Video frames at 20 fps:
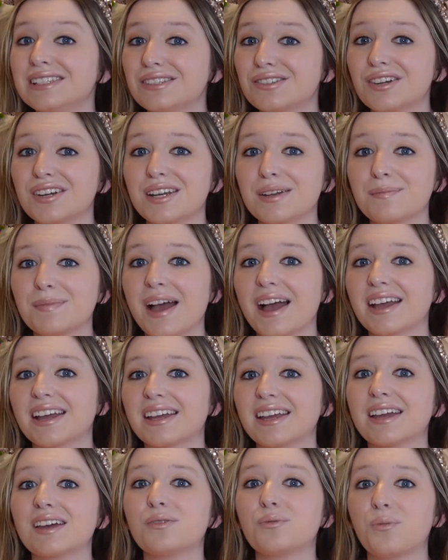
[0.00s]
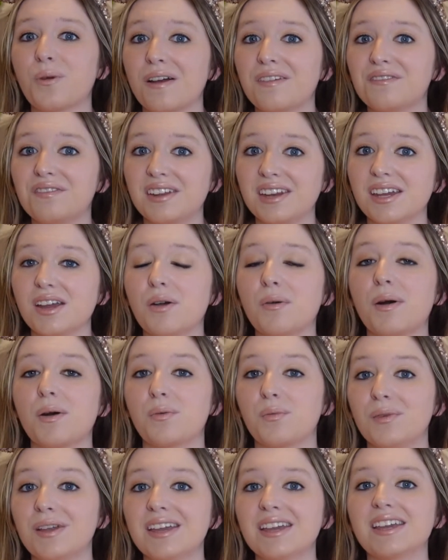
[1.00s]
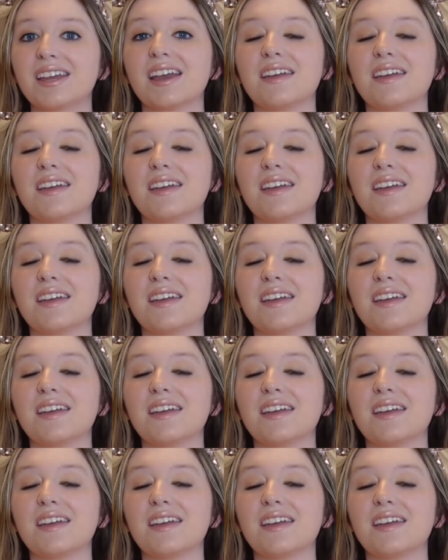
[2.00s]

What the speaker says: starting back again, one video a week,